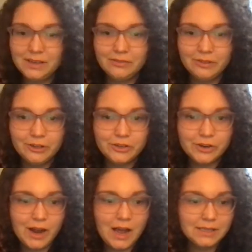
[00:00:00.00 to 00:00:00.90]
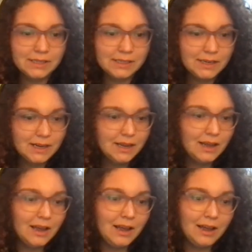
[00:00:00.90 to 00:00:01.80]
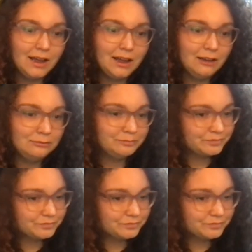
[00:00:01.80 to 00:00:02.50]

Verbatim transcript: Any others? Fingers crossed. Yeah, fingers crossed.